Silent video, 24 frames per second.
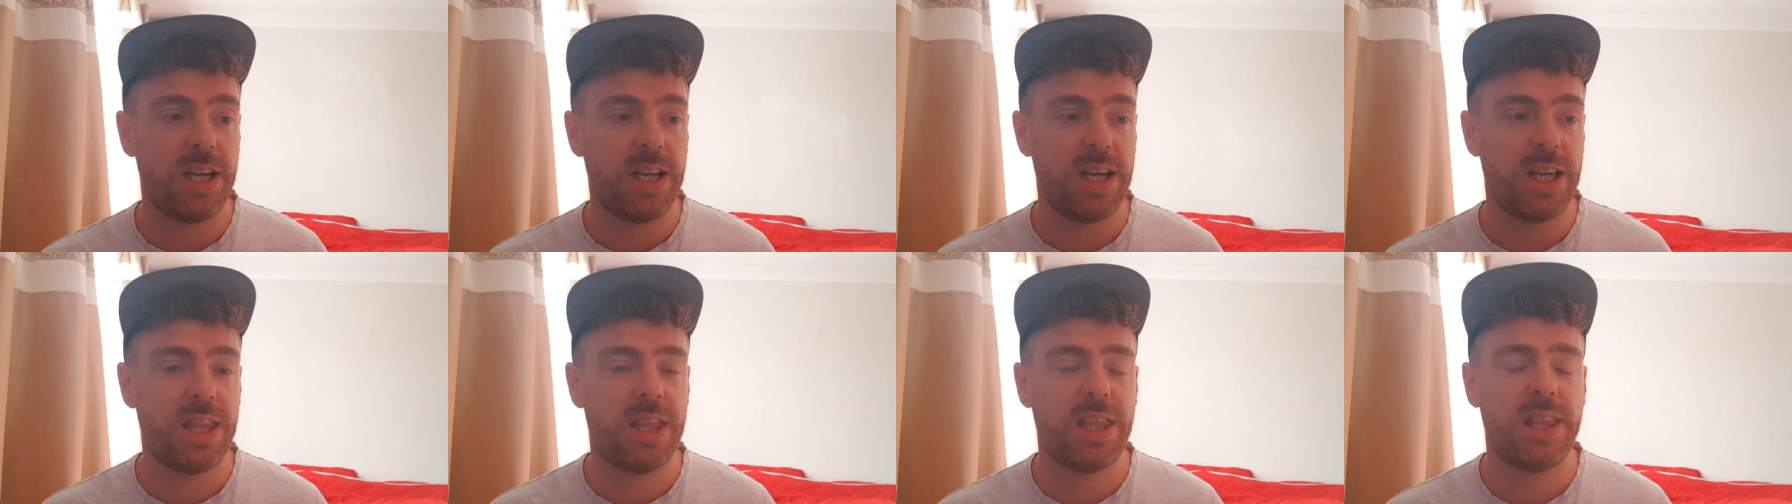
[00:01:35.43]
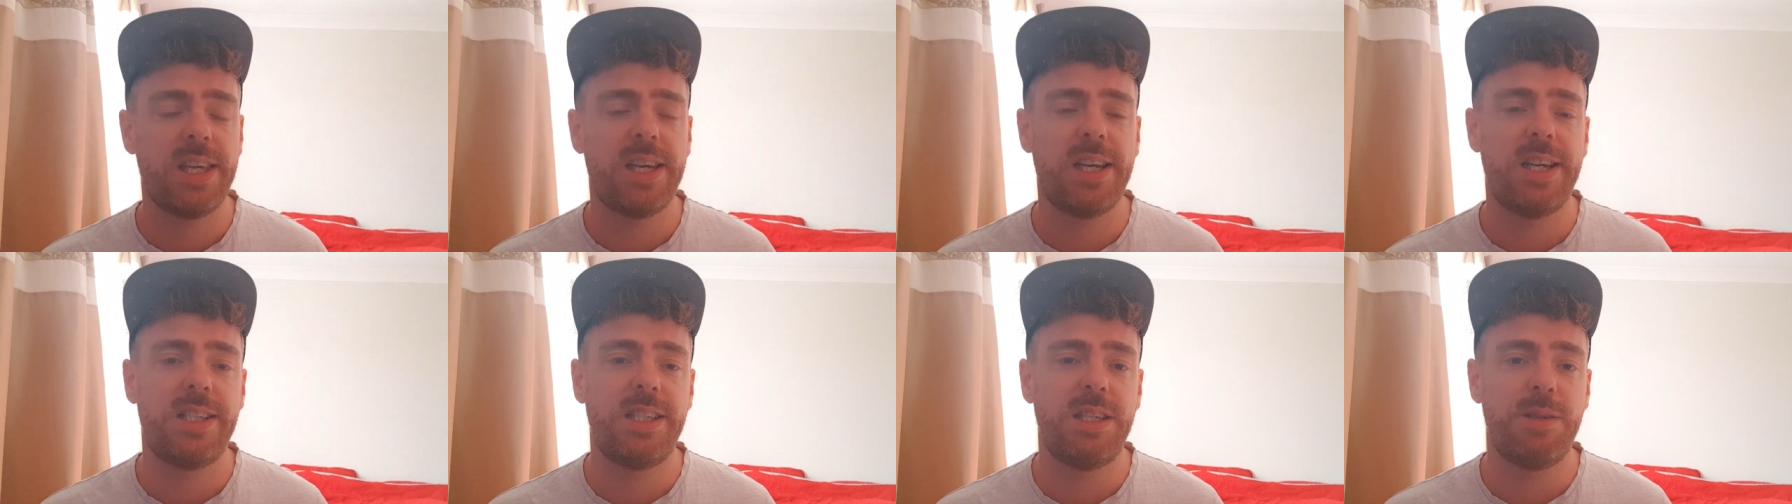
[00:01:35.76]
a
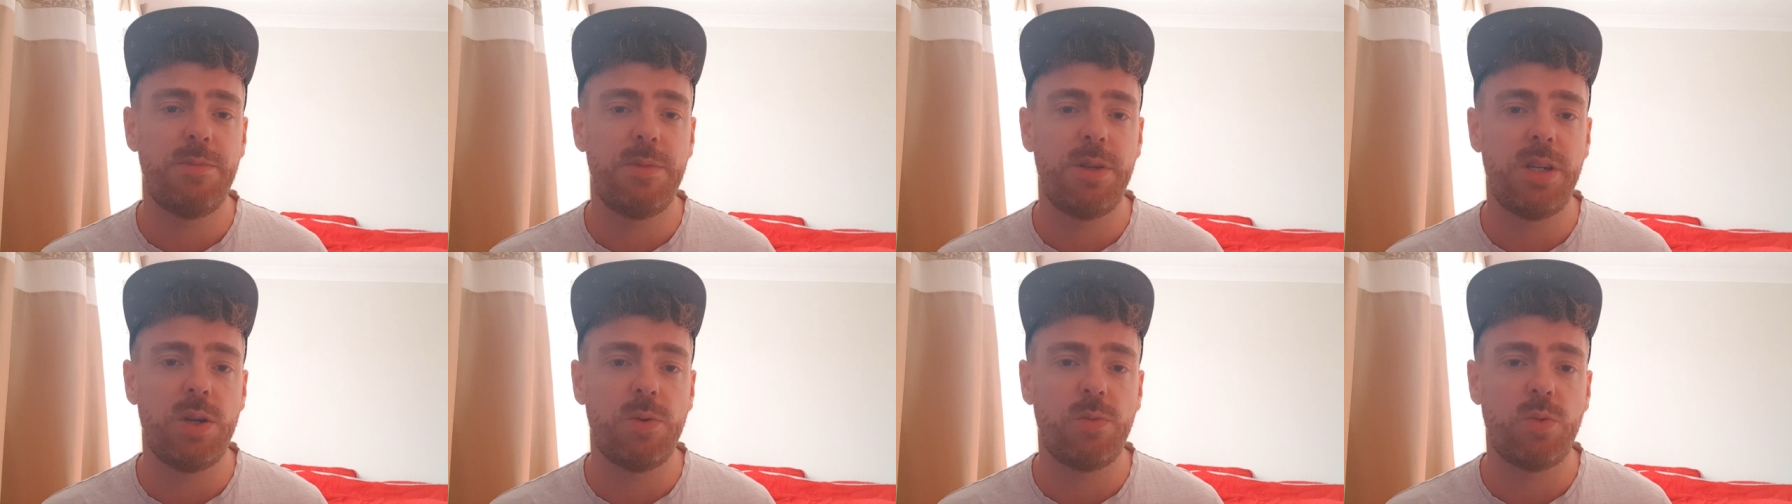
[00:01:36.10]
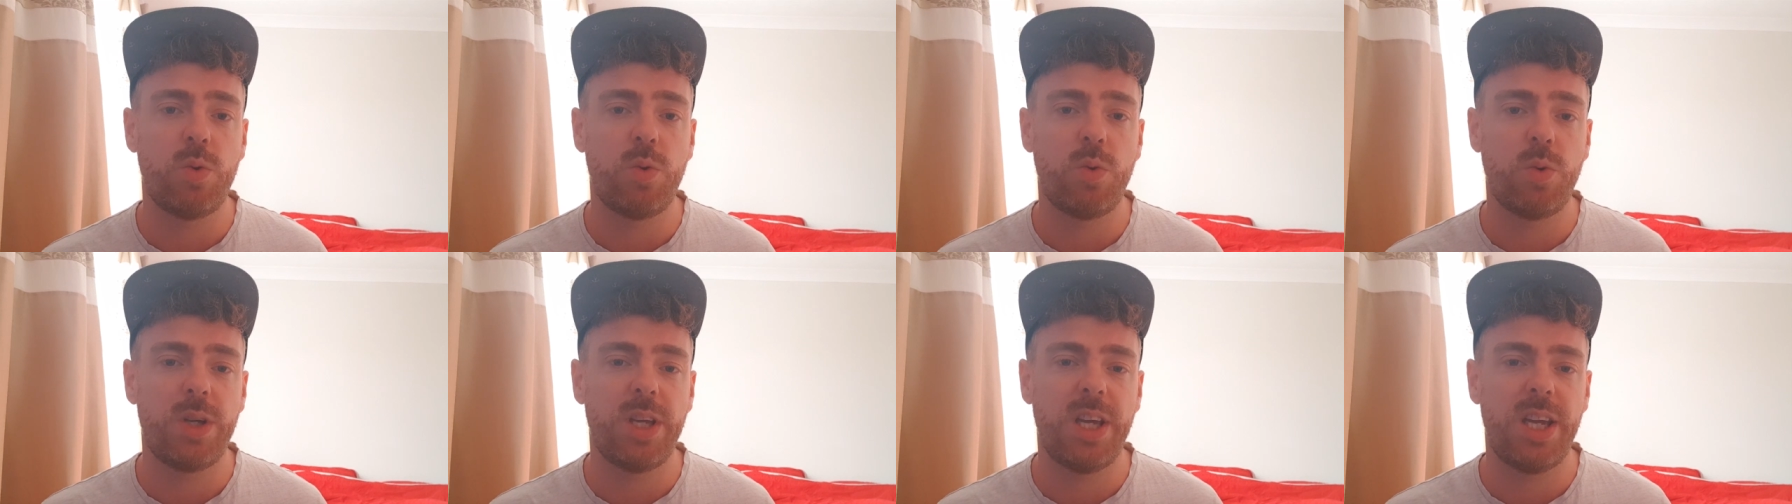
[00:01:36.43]
30-minute
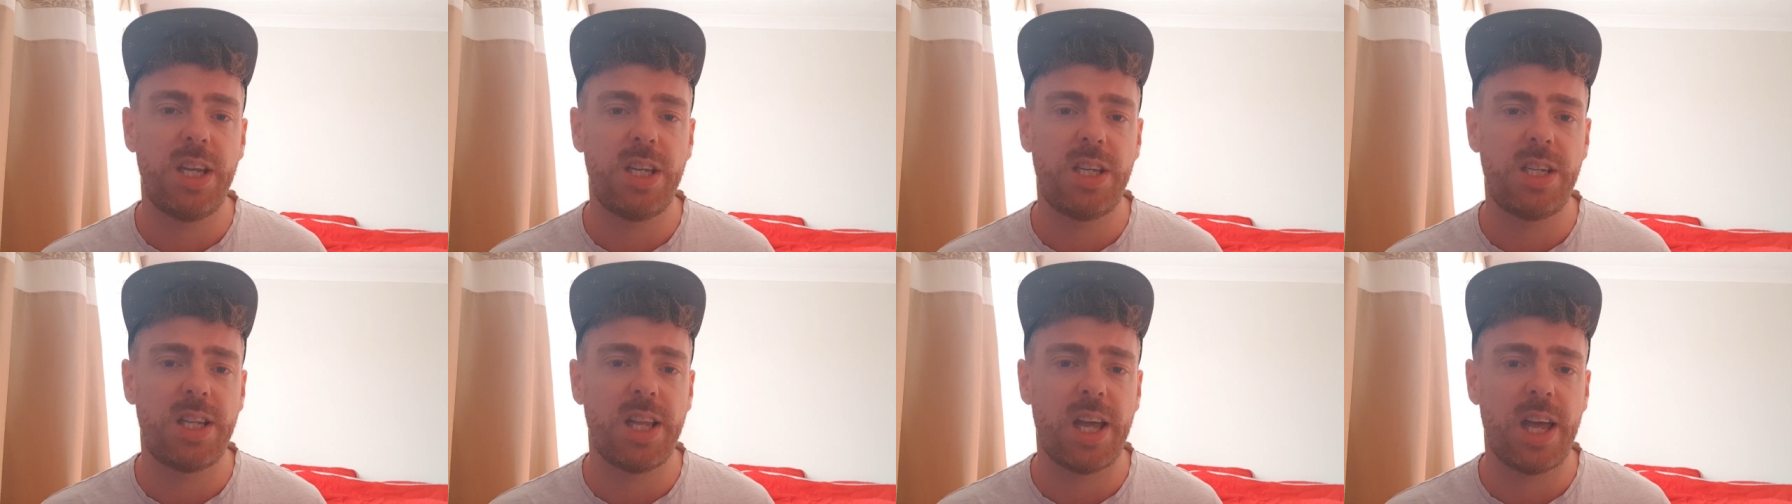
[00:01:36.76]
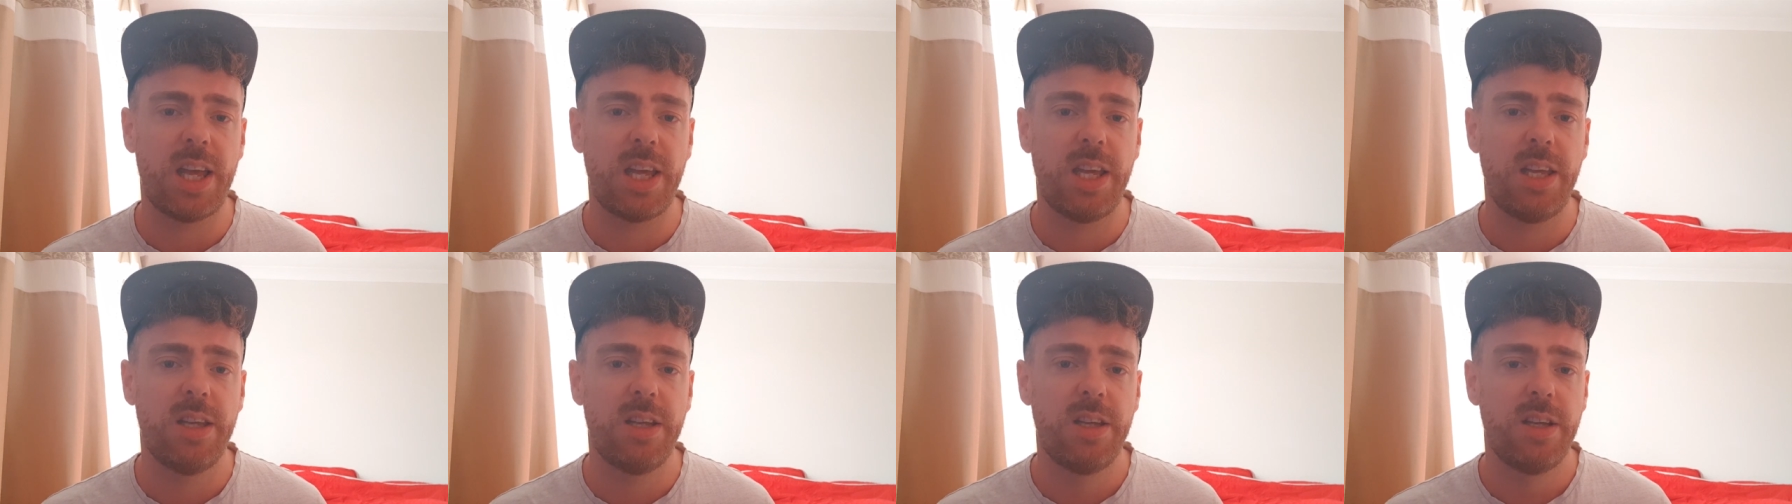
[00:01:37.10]
walk each
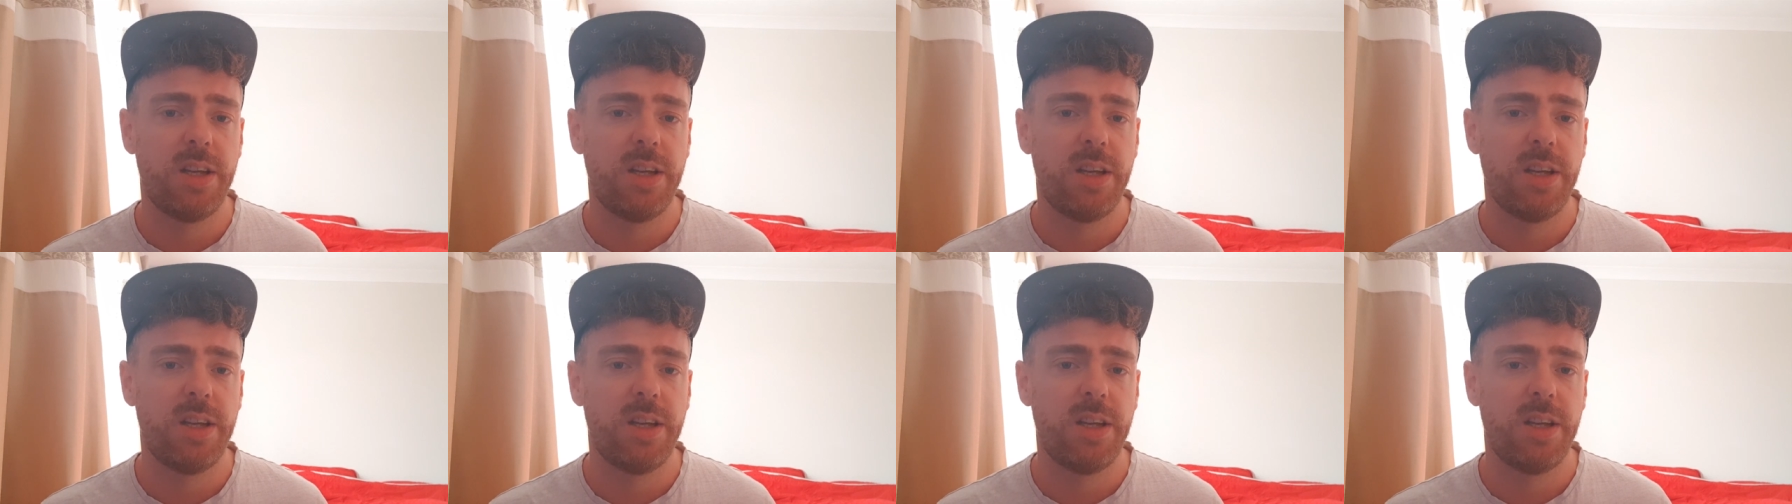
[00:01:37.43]
day,